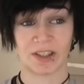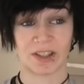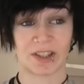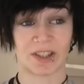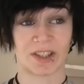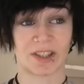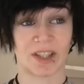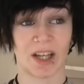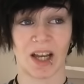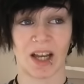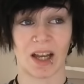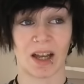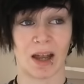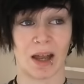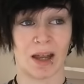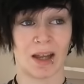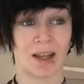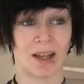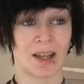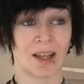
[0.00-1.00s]
It's a
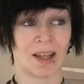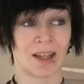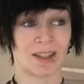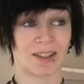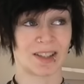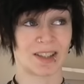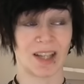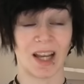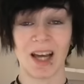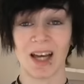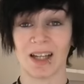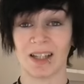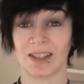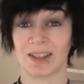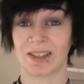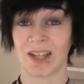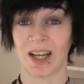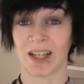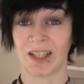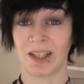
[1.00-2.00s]

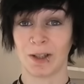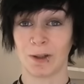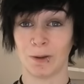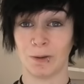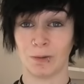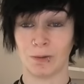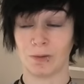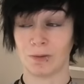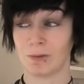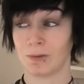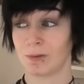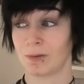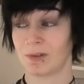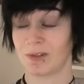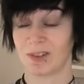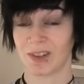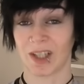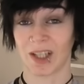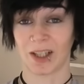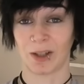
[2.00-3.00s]
lot. Thank you.
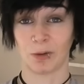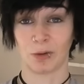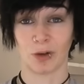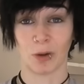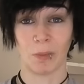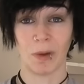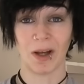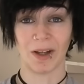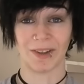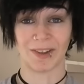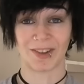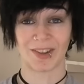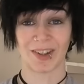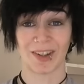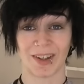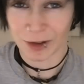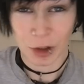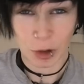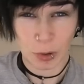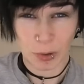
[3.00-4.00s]
Thank you so
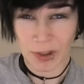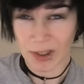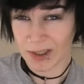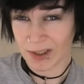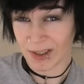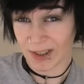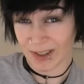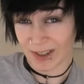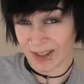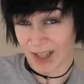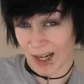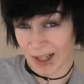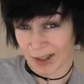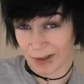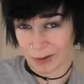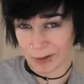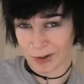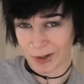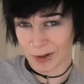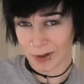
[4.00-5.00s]
much. 2D says
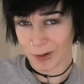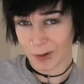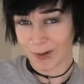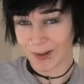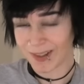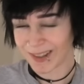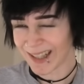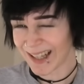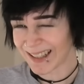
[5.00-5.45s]
thank you too.